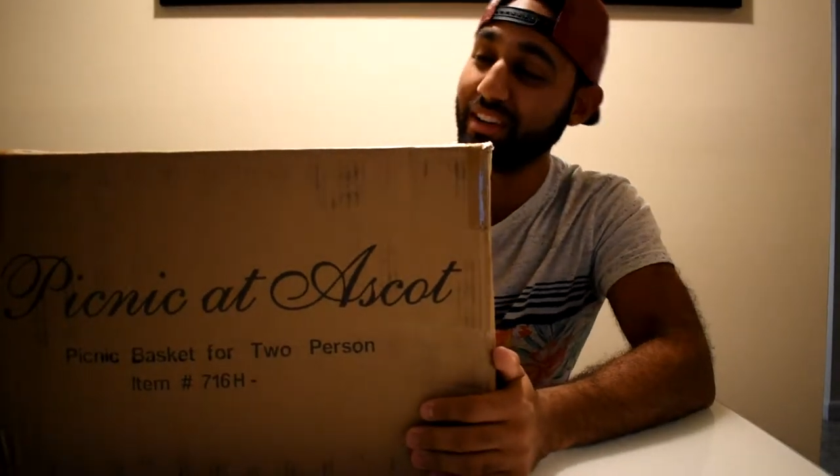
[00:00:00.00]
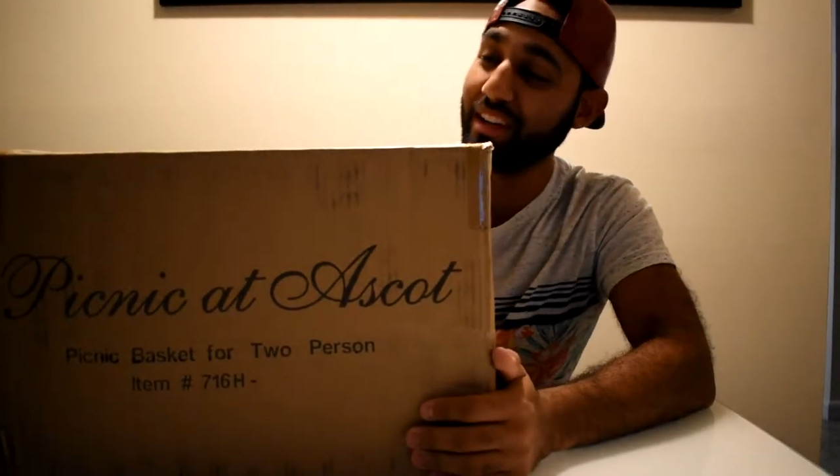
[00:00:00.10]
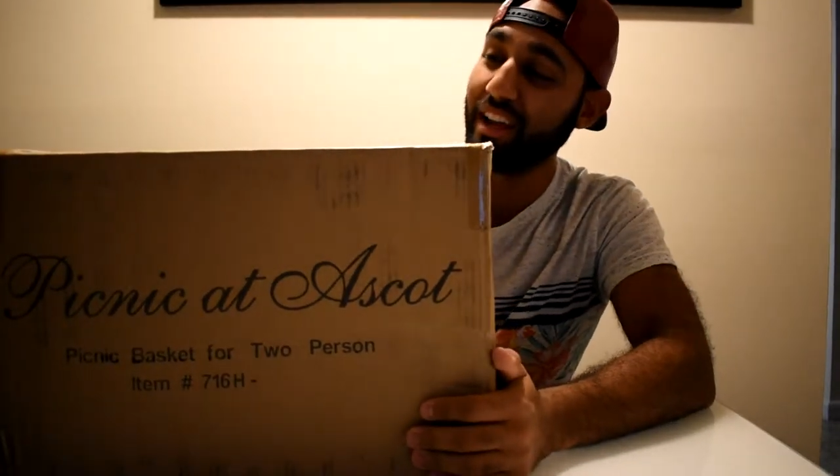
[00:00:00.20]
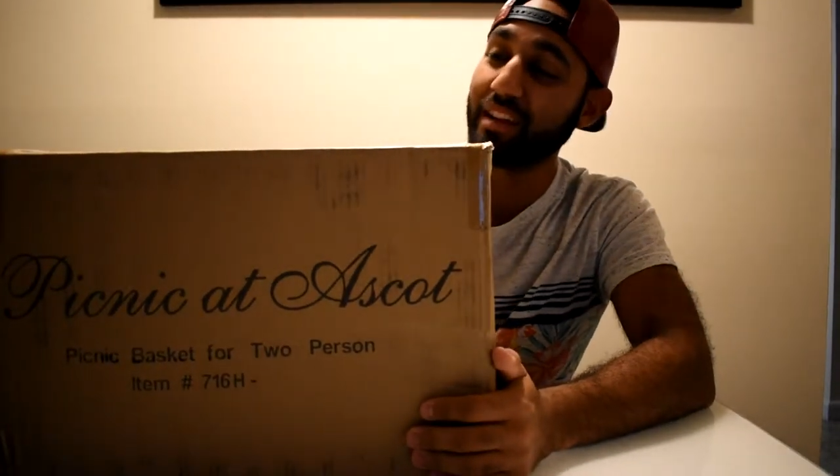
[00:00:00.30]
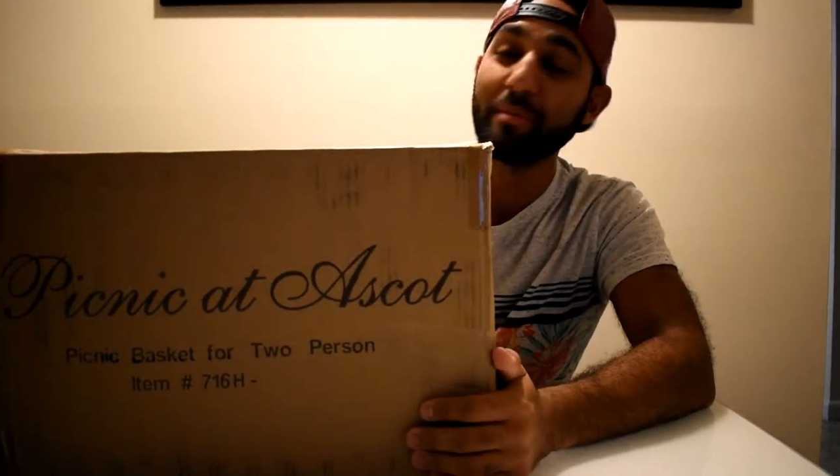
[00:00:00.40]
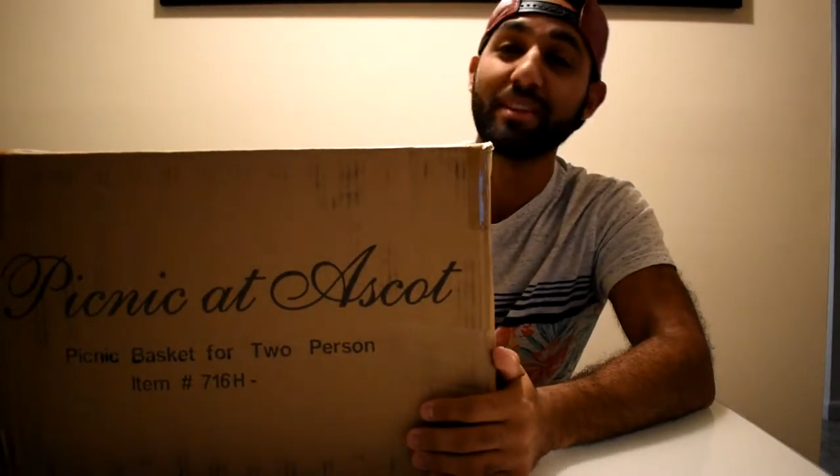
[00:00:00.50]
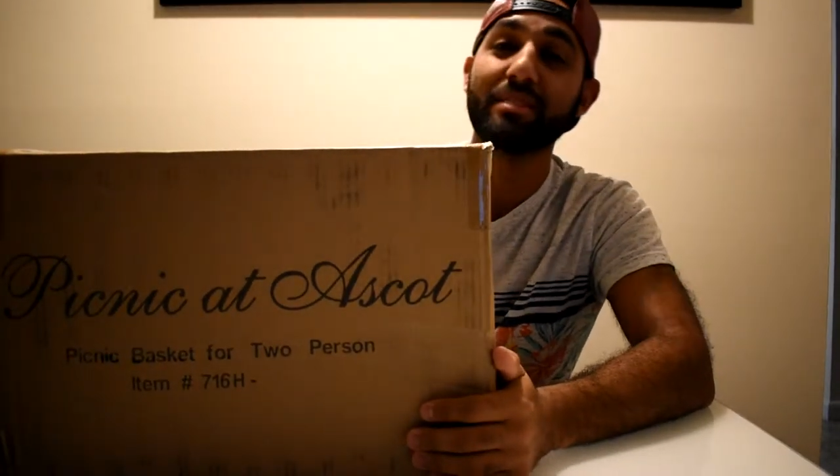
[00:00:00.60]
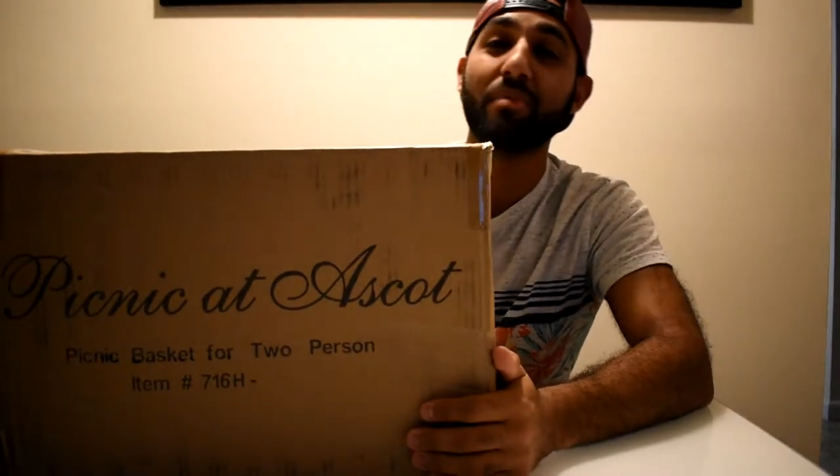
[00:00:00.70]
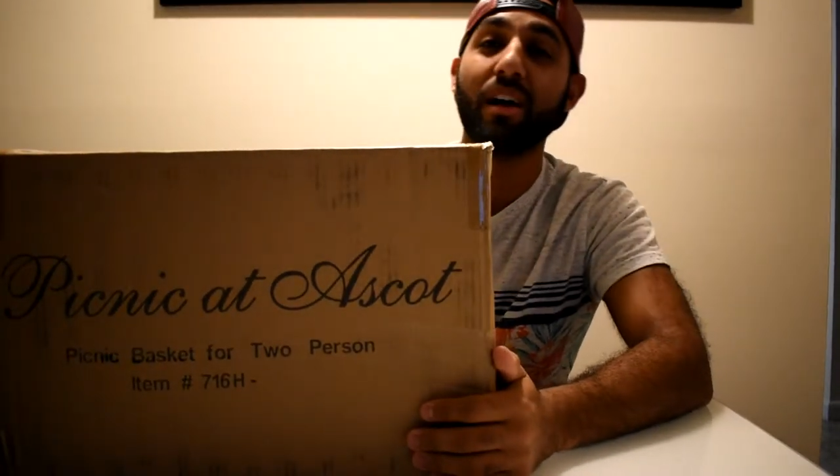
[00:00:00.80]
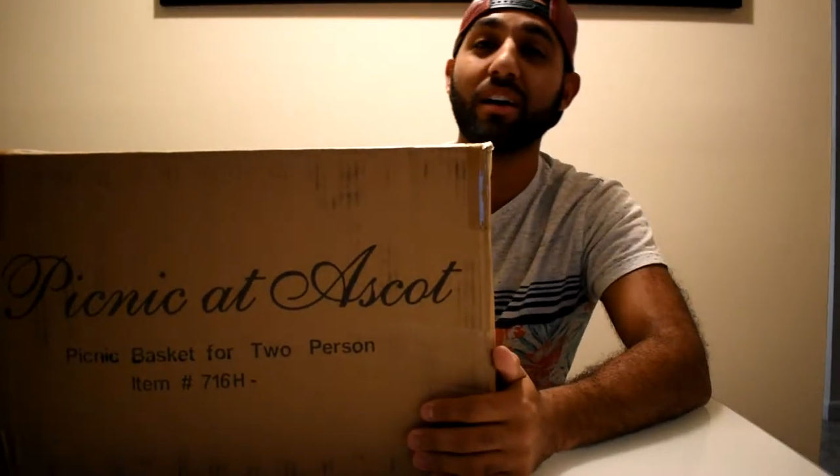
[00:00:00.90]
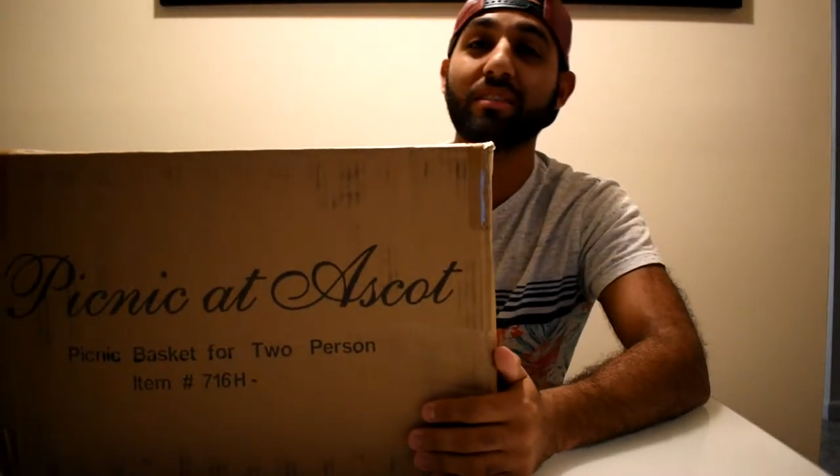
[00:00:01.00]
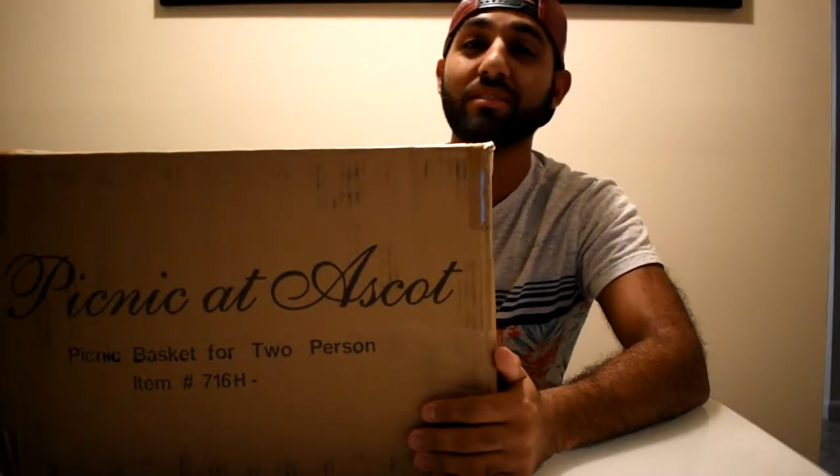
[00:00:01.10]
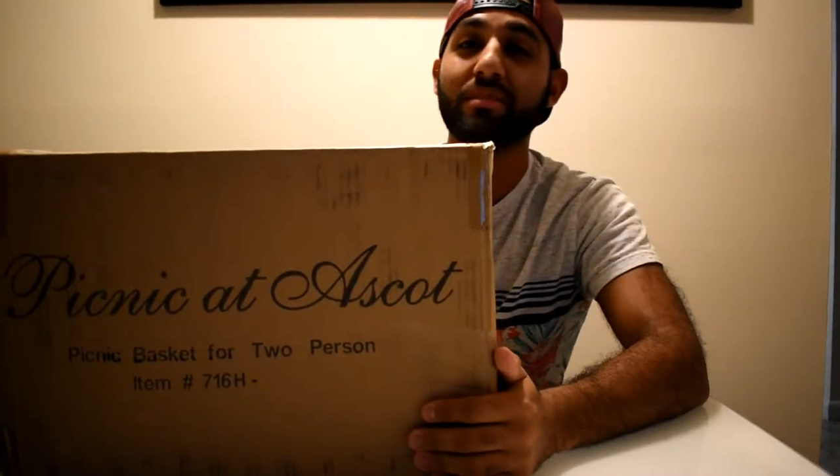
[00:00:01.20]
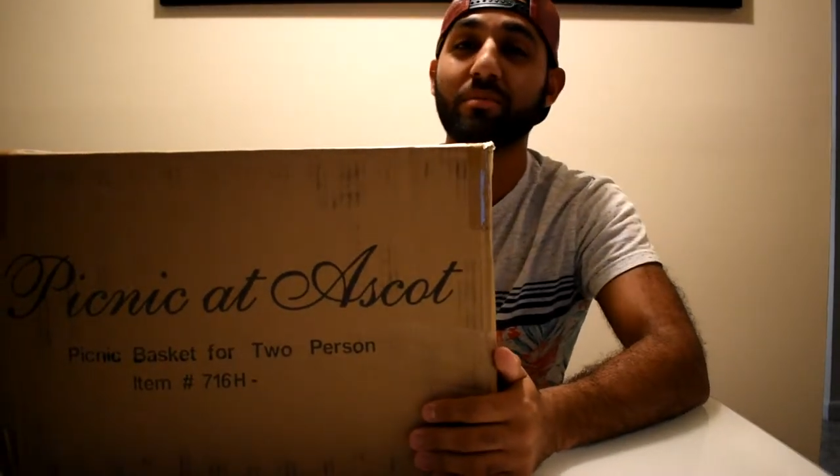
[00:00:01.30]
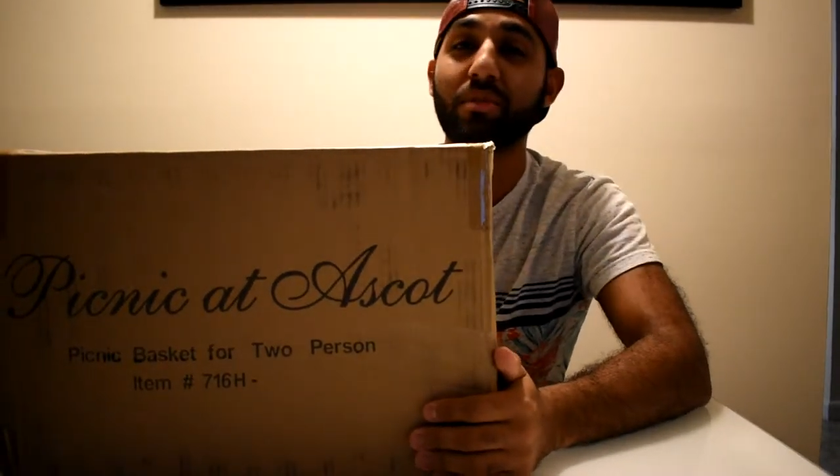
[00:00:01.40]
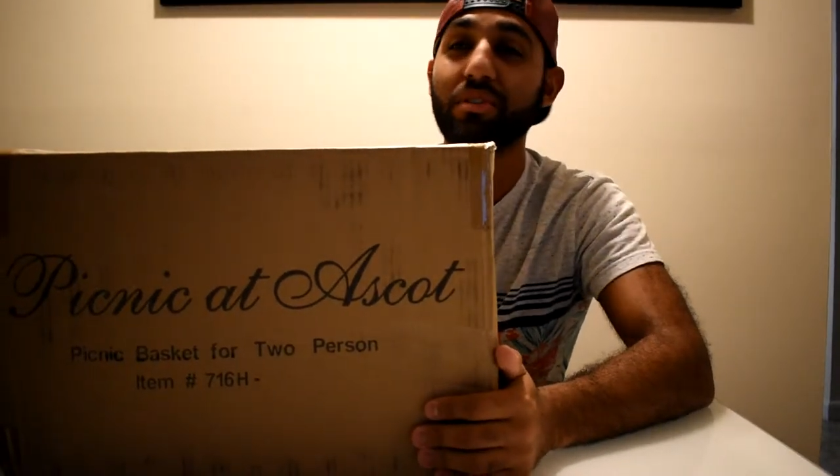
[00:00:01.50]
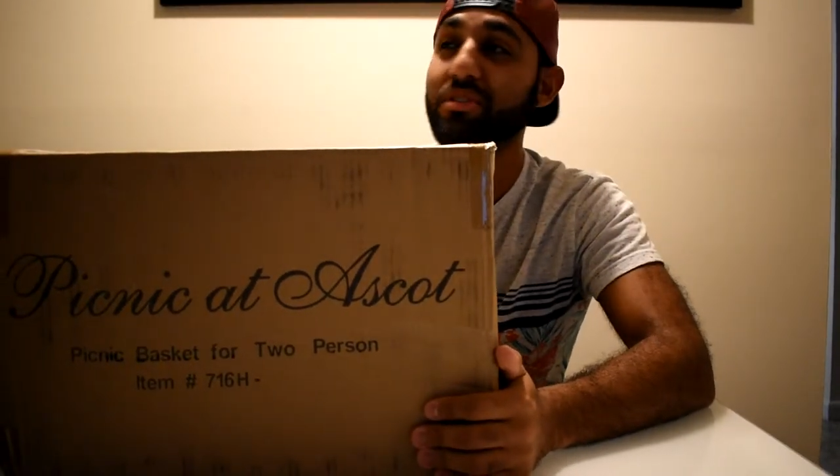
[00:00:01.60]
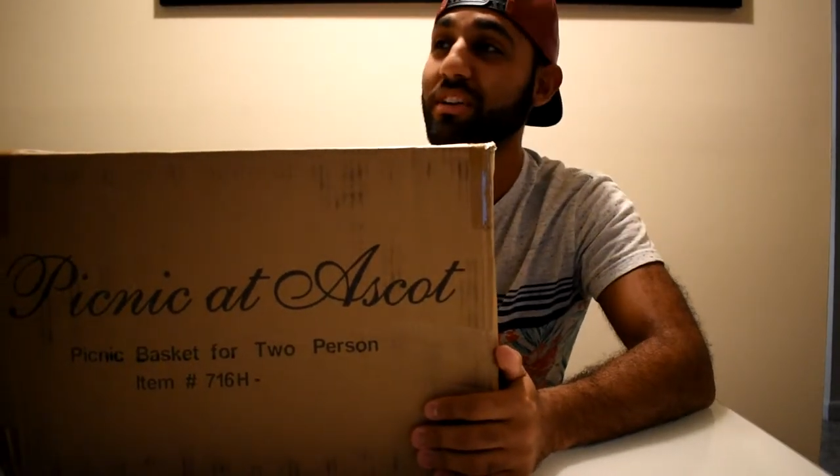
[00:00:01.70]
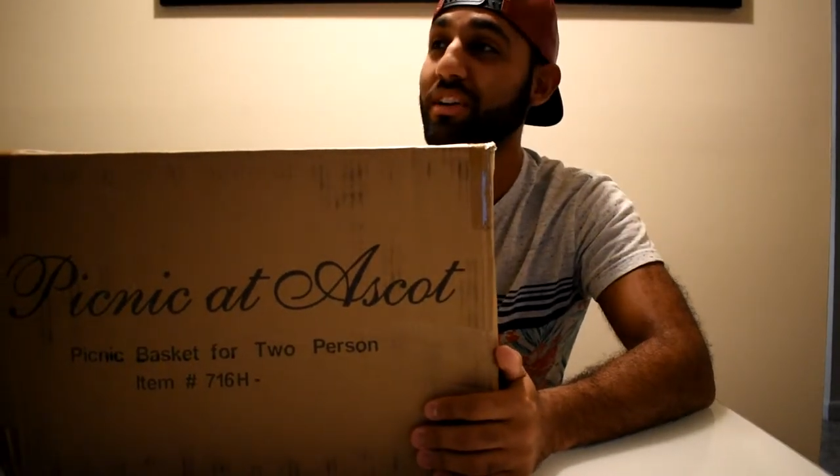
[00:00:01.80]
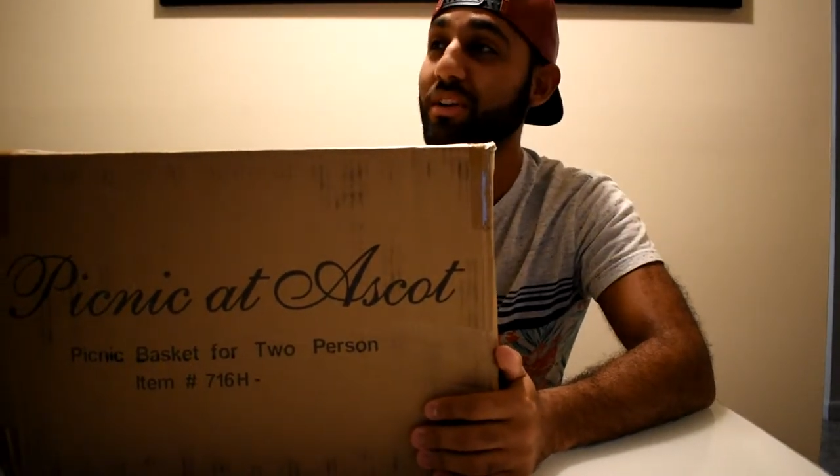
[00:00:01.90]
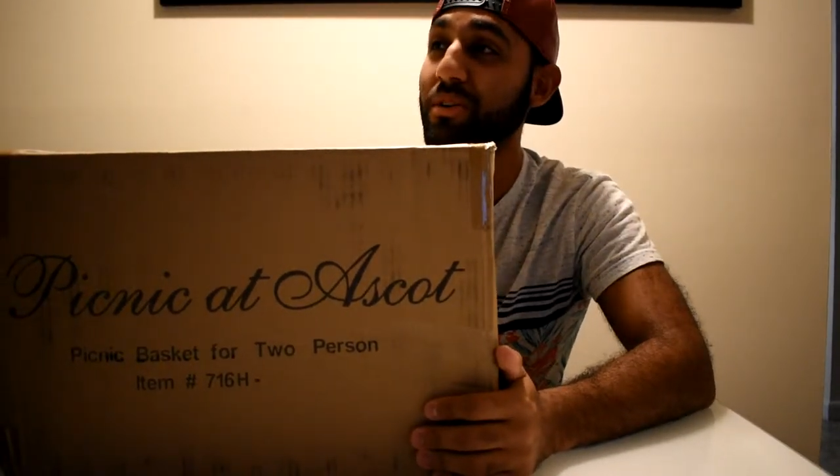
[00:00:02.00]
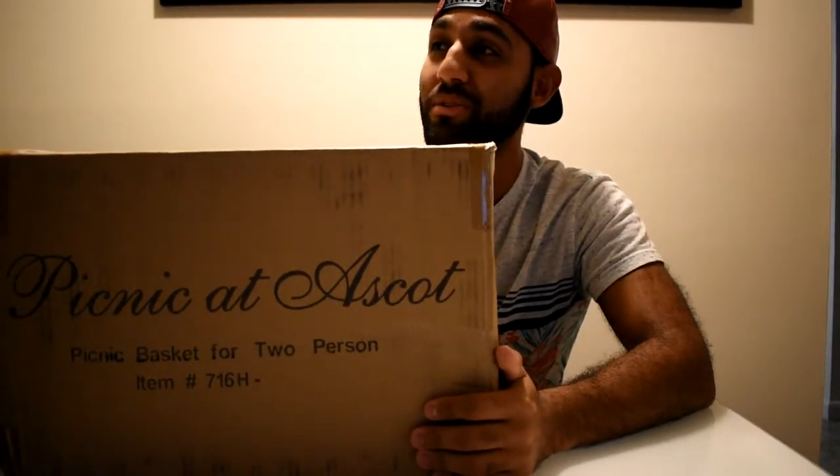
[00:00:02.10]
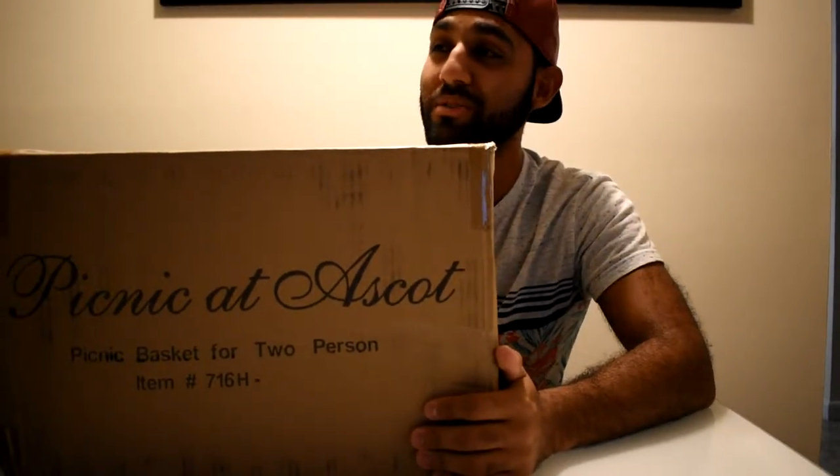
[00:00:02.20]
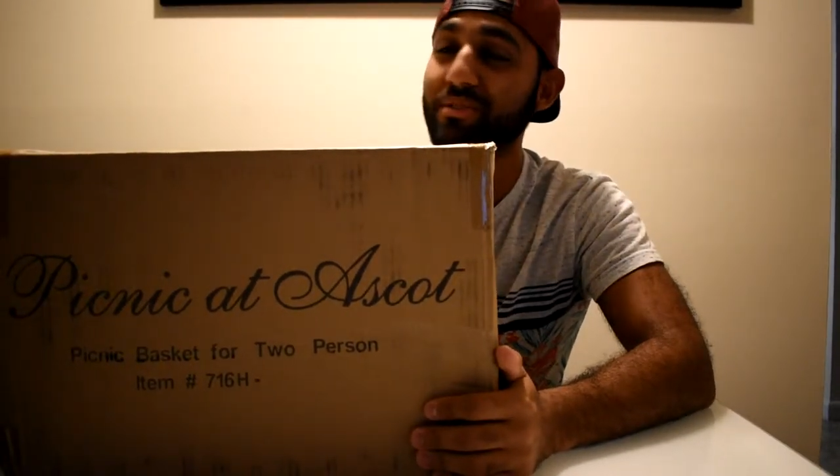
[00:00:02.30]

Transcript: he handed me this box. Brother, say hello.